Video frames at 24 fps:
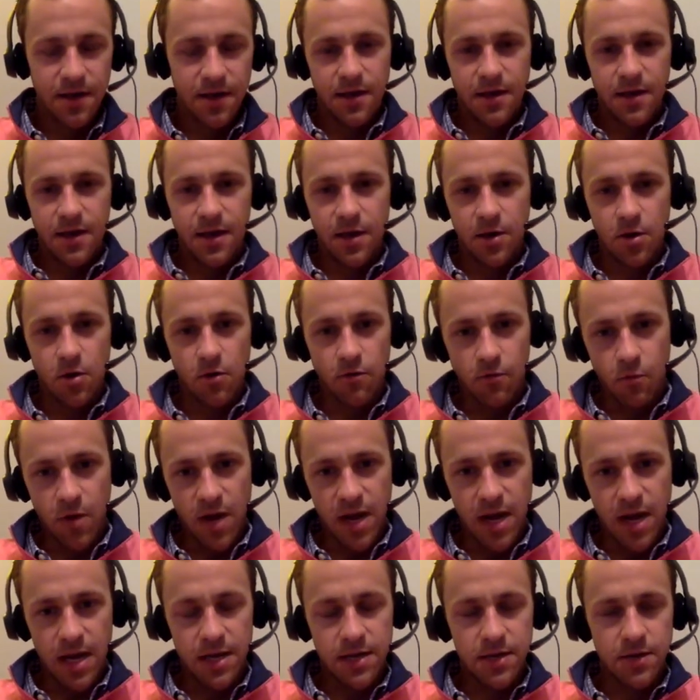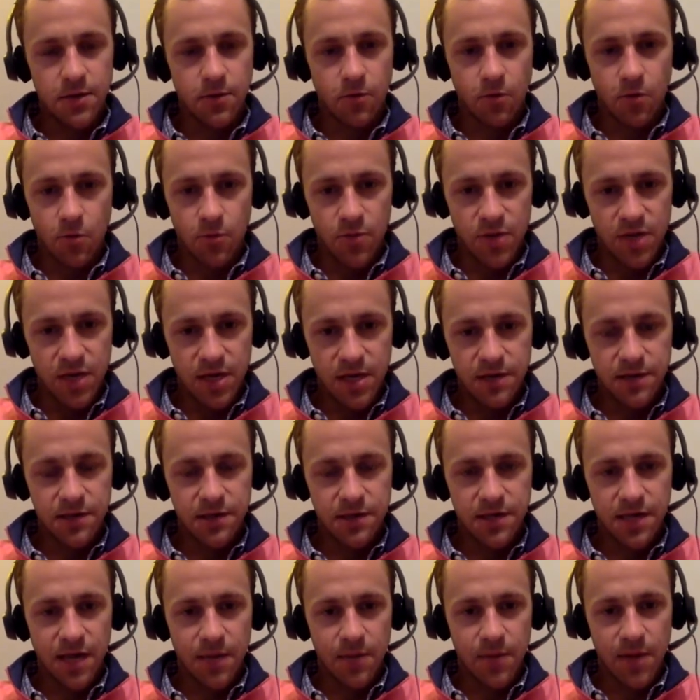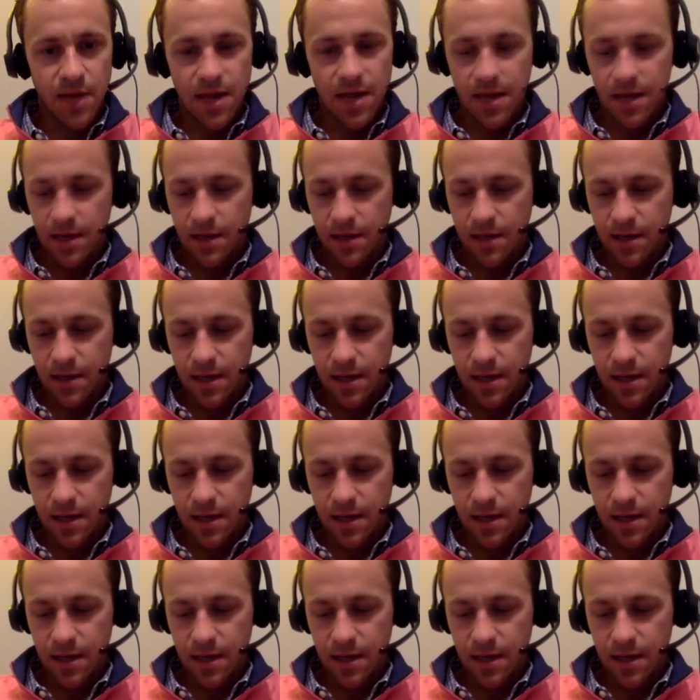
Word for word: and overweight or obese and diabetic.